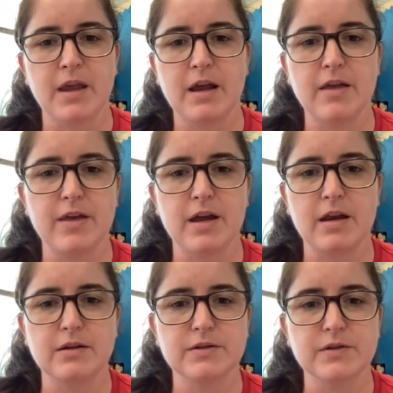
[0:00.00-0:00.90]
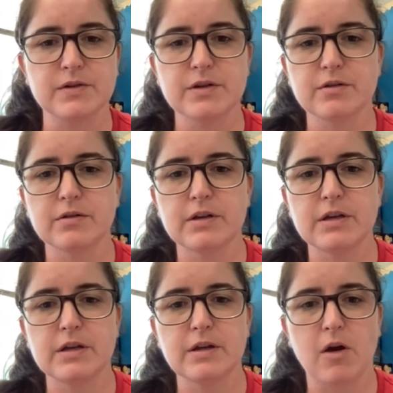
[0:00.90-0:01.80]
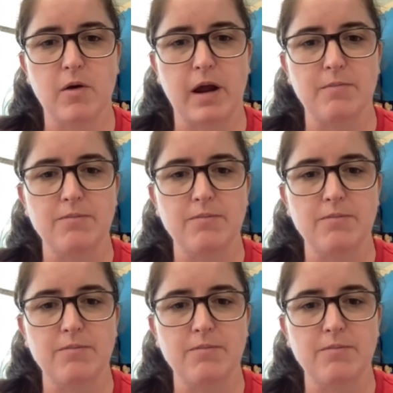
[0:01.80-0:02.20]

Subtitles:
And then sincerely, okay.